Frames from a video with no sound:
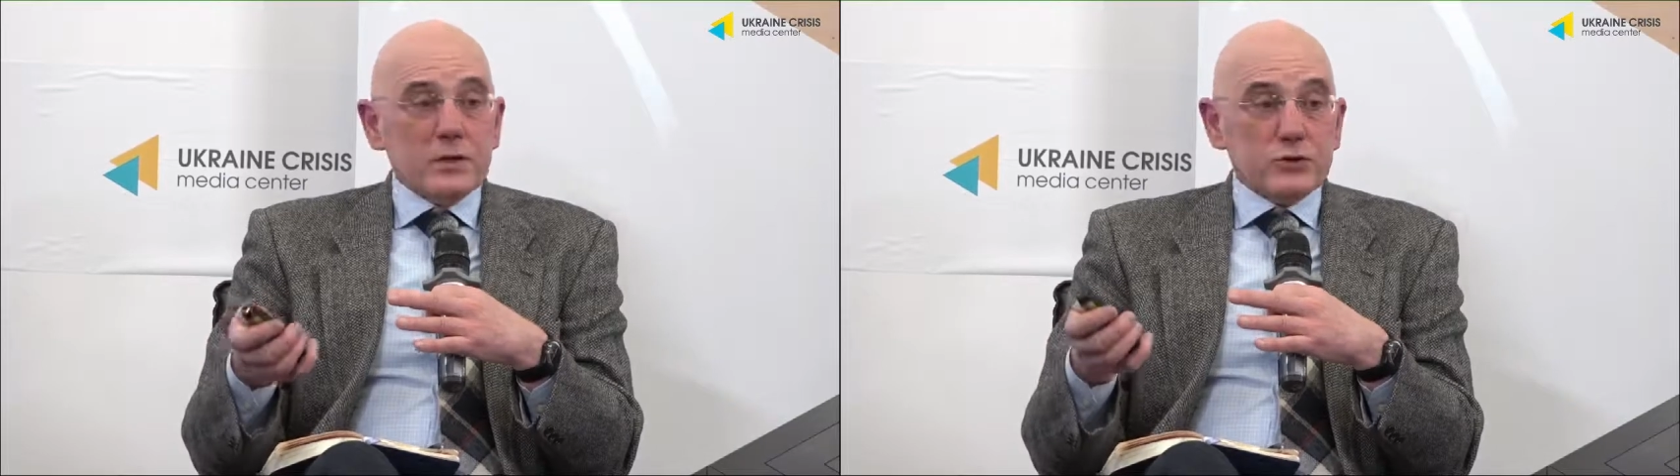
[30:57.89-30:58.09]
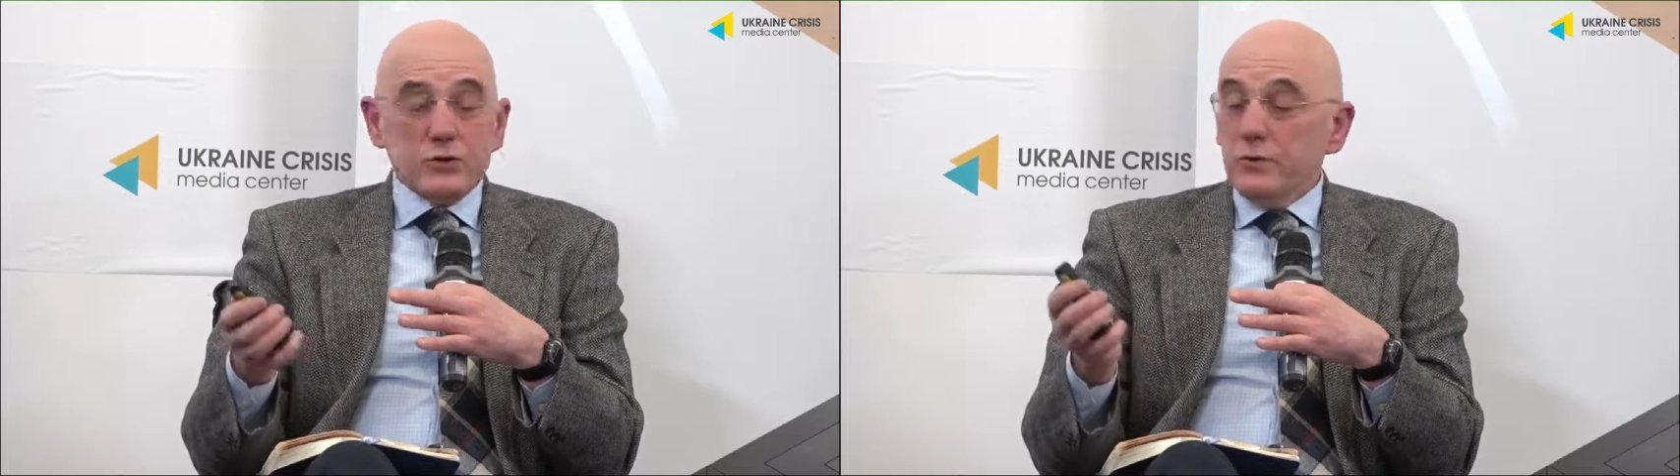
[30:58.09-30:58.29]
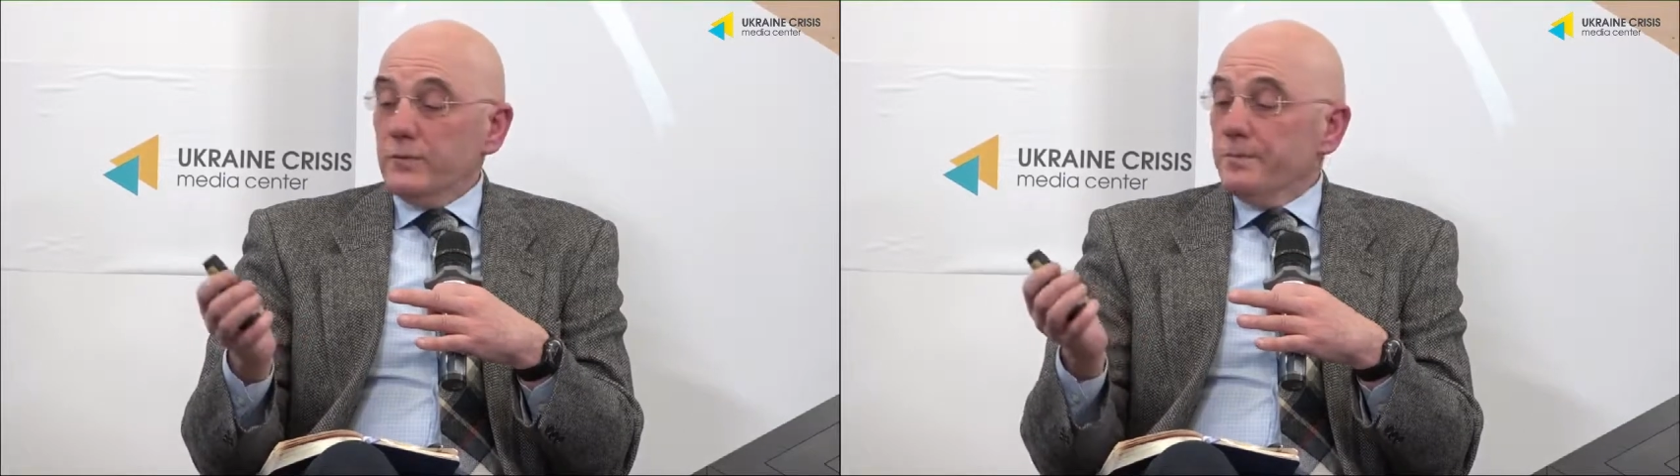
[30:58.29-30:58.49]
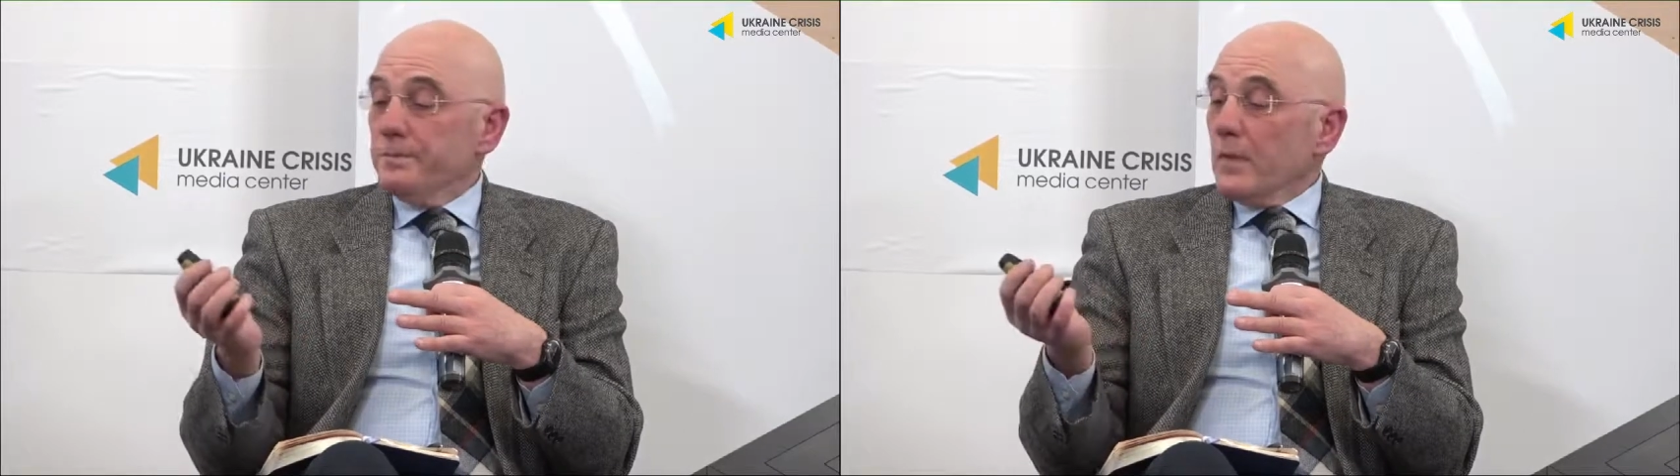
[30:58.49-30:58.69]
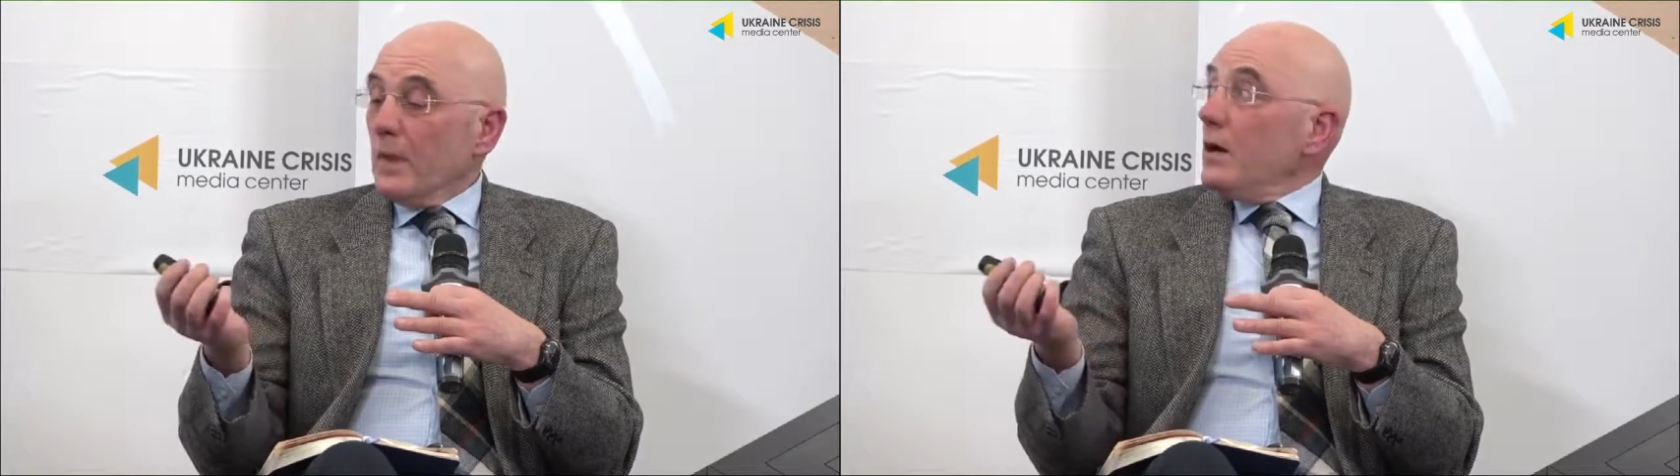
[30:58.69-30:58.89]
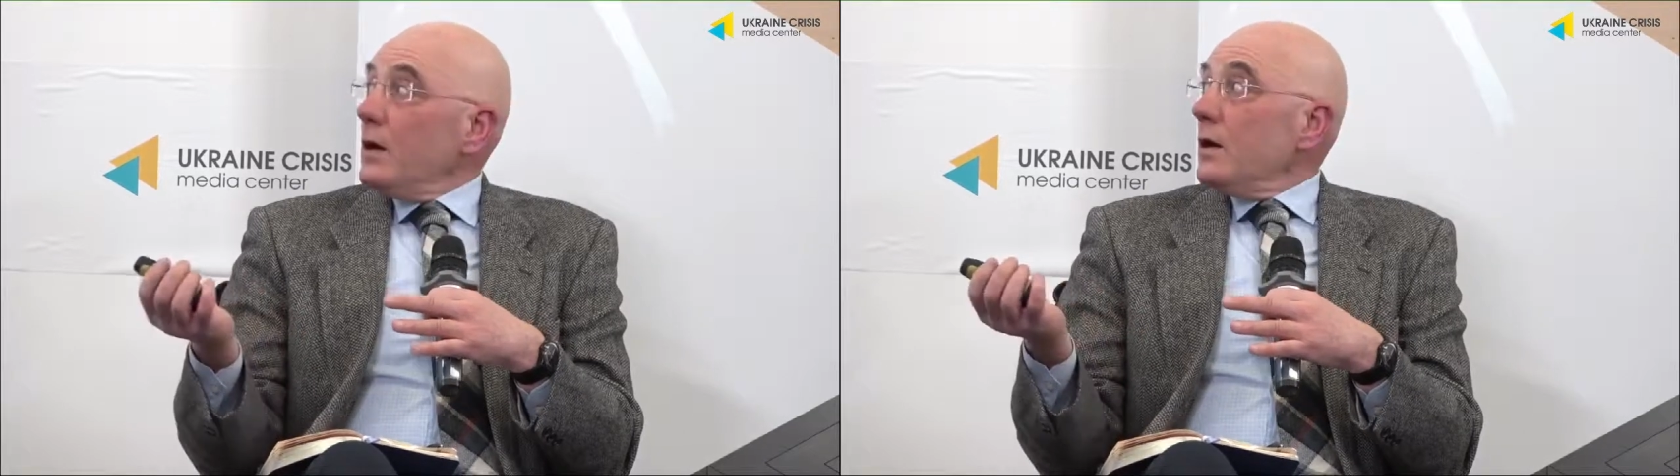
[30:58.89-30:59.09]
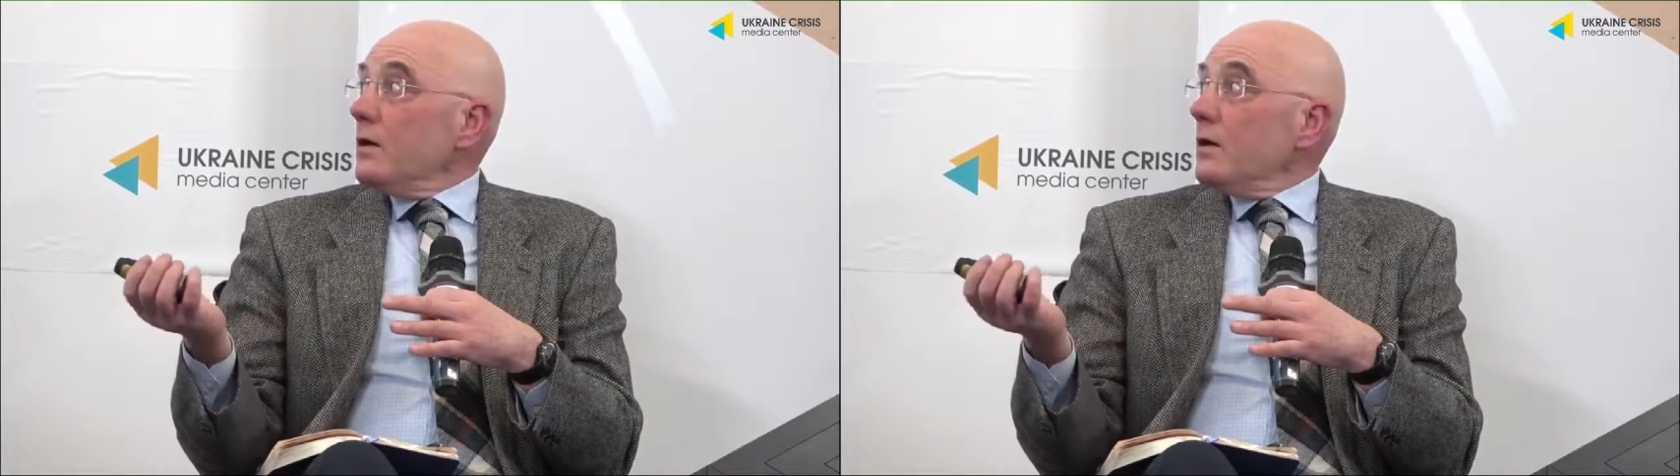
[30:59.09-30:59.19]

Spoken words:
relations if